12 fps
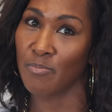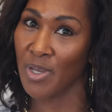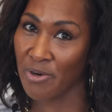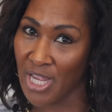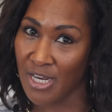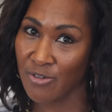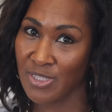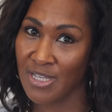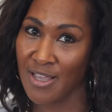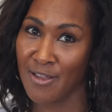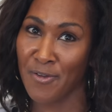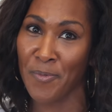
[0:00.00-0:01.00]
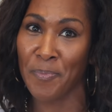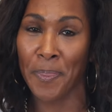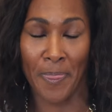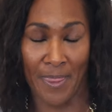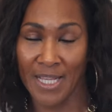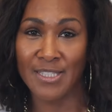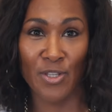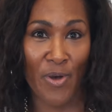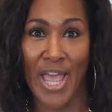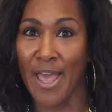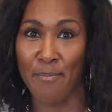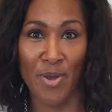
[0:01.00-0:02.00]
Marriott Hotel. So
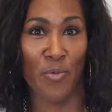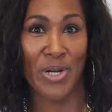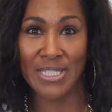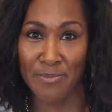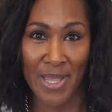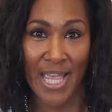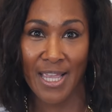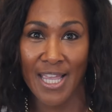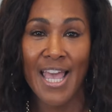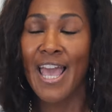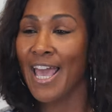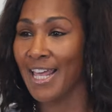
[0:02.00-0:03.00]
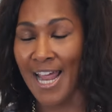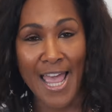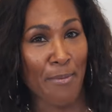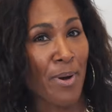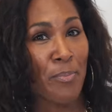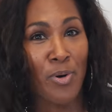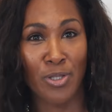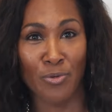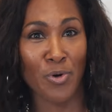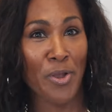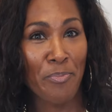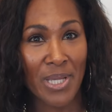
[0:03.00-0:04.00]
I had my resume and I had my
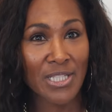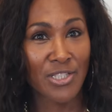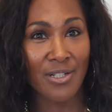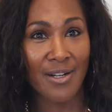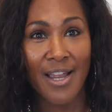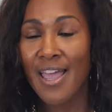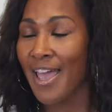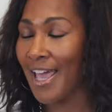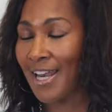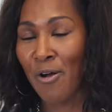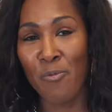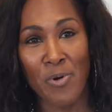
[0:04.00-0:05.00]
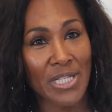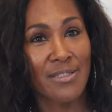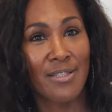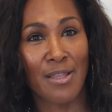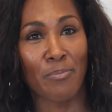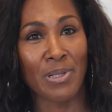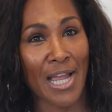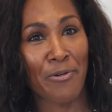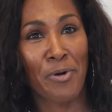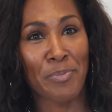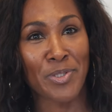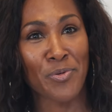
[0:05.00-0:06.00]
Polaroid picture, and I went to the
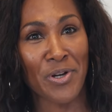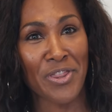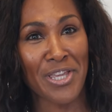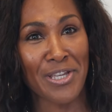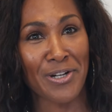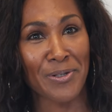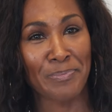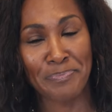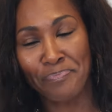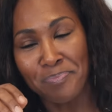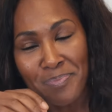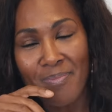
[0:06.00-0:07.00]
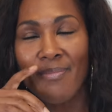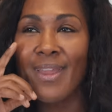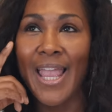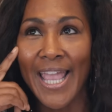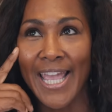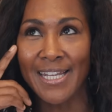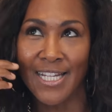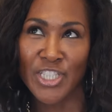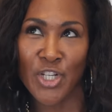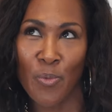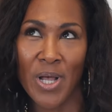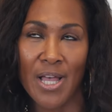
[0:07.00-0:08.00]
Black Repertory Theater, and I
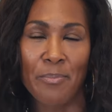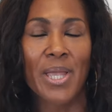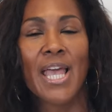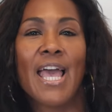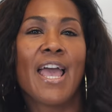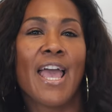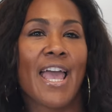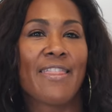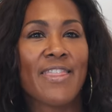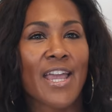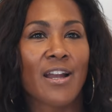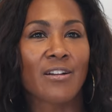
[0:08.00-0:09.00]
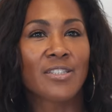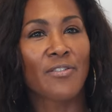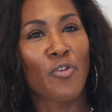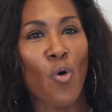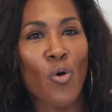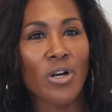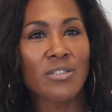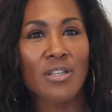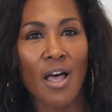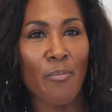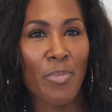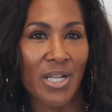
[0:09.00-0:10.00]
show up, and there's, of course,
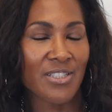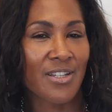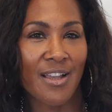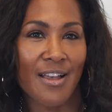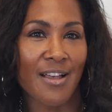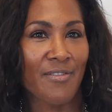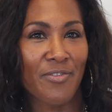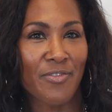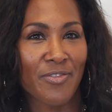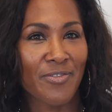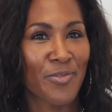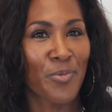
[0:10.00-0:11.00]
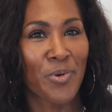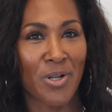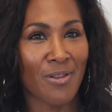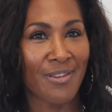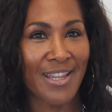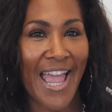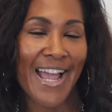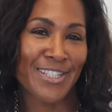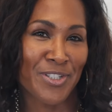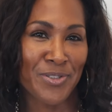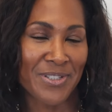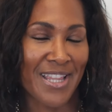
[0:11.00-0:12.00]
a bunch of real
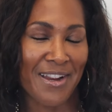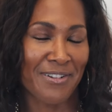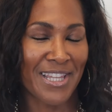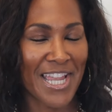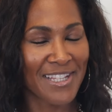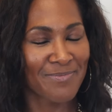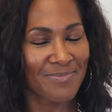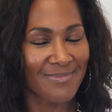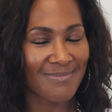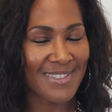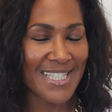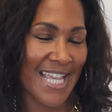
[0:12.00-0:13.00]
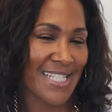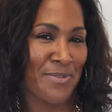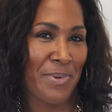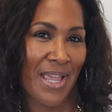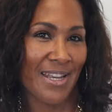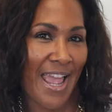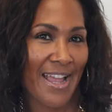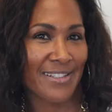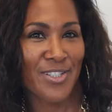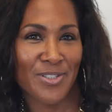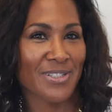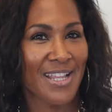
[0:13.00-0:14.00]
actors there, like thespian
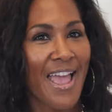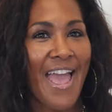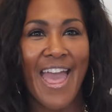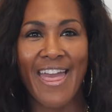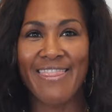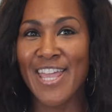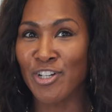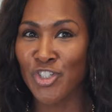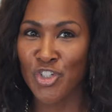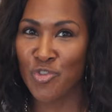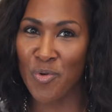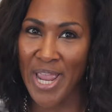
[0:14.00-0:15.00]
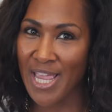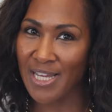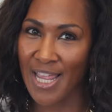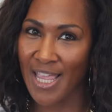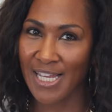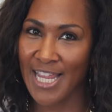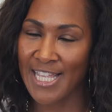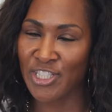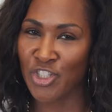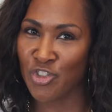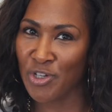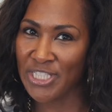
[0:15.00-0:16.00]
actors, and they're training
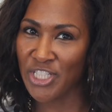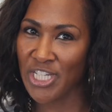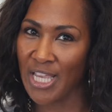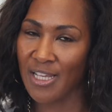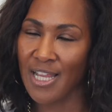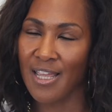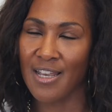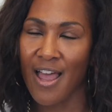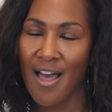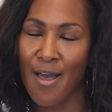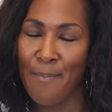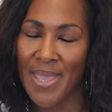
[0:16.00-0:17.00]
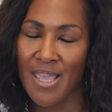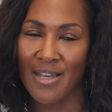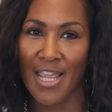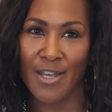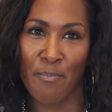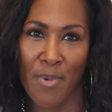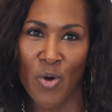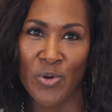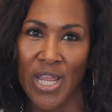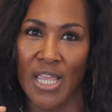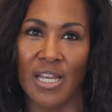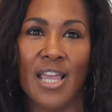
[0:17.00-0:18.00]
and stretching and humming and
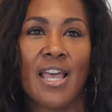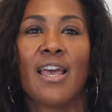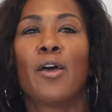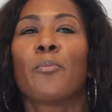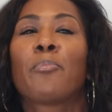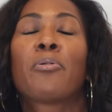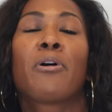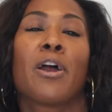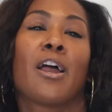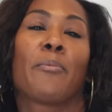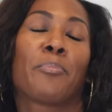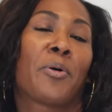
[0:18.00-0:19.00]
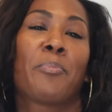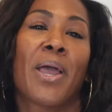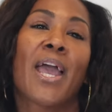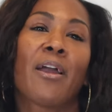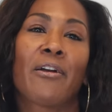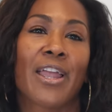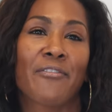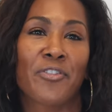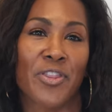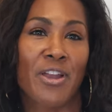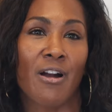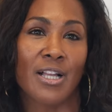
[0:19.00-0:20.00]
moaning, preparing
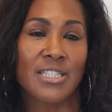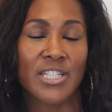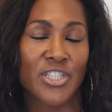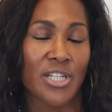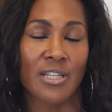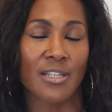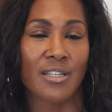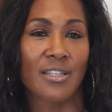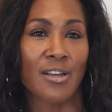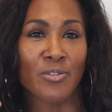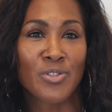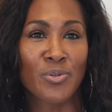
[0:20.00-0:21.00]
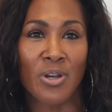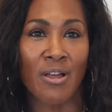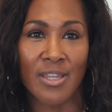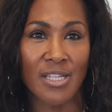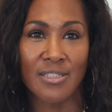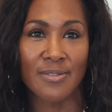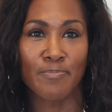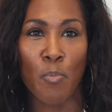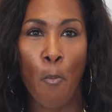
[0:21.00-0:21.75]
for their audition, you know, doing all these